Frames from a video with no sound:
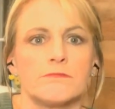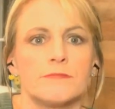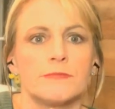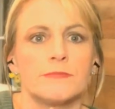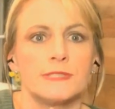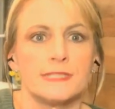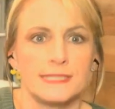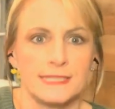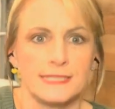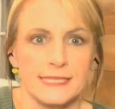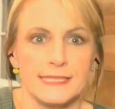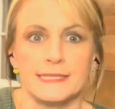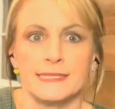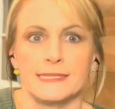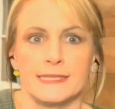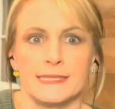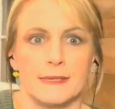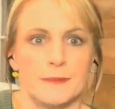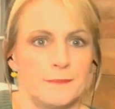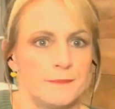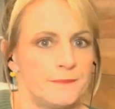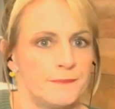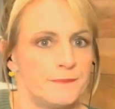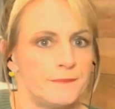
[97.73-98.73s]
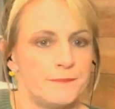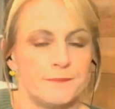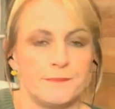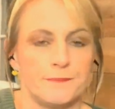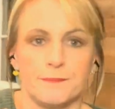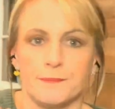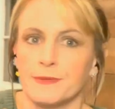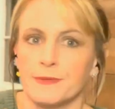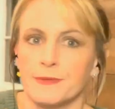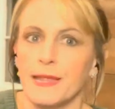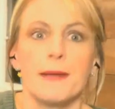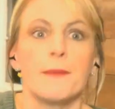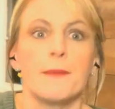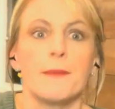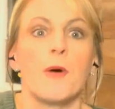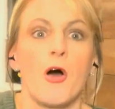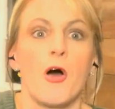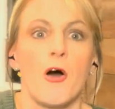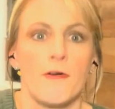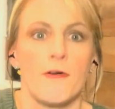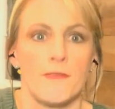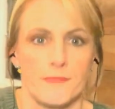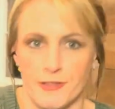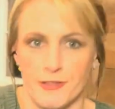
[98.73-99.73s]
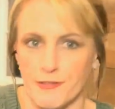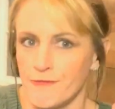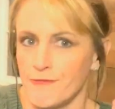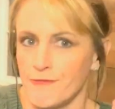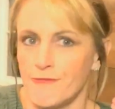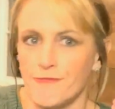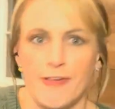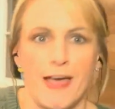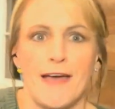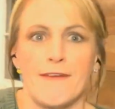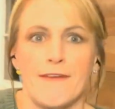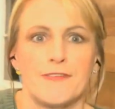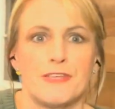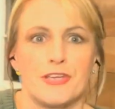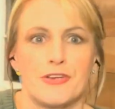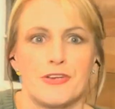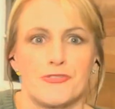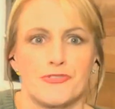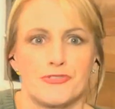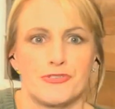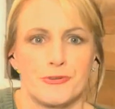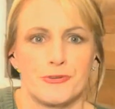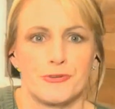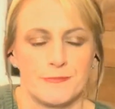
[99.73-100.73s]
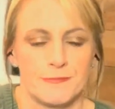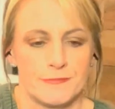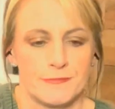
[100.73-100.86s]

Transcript: system let him off in five years.